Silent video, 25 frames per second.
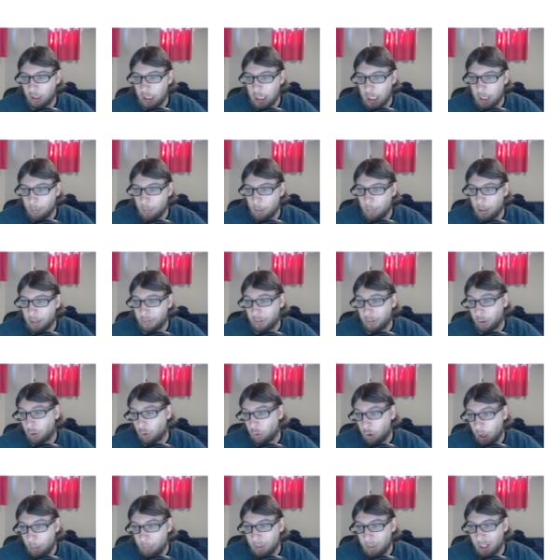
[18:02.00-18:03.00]
claim about the
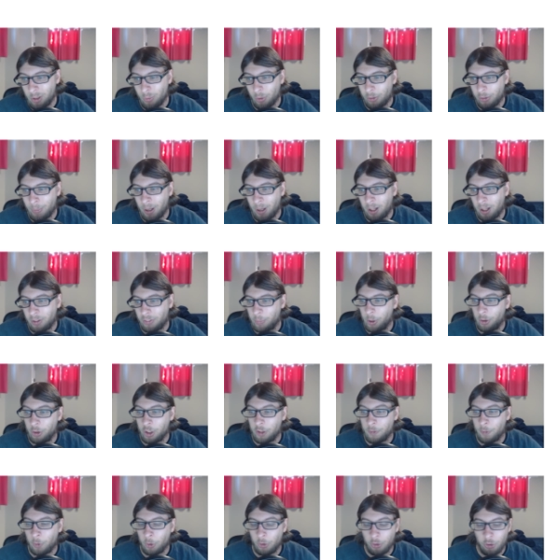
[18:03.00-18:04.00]
Kremlin
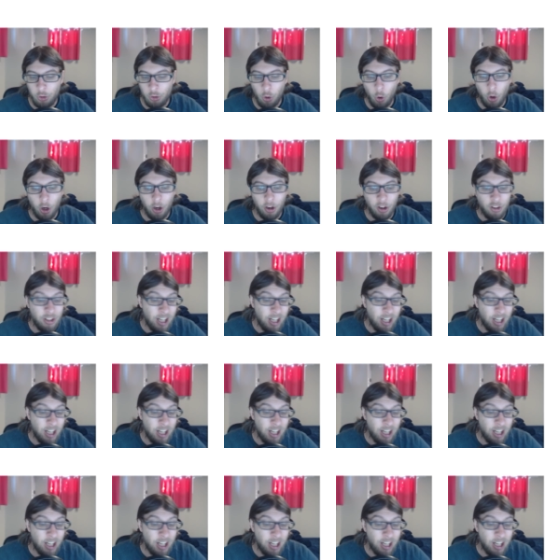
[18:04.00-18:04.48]
responsibility for the story.